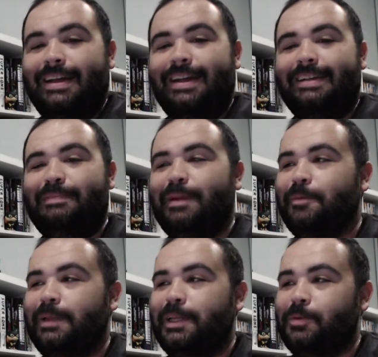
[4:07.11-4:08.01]
a
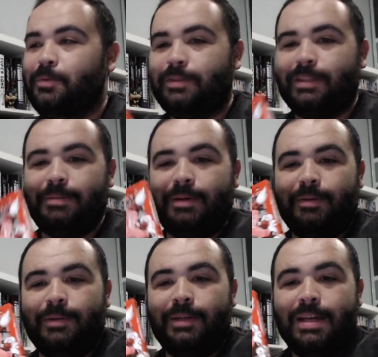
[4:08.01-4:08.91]
really cool
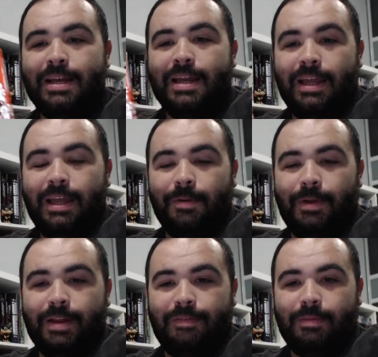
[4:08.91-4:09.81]
slipcover. Here we
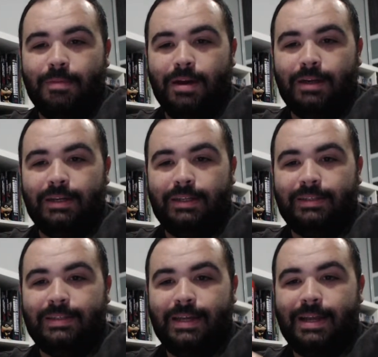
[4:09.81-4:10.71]
have the manga
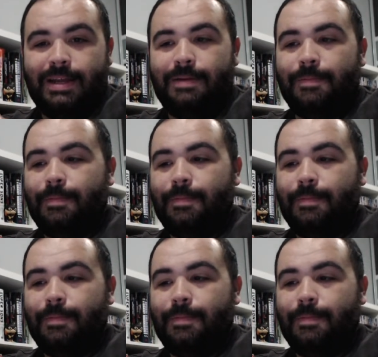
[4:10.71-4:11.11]
inside.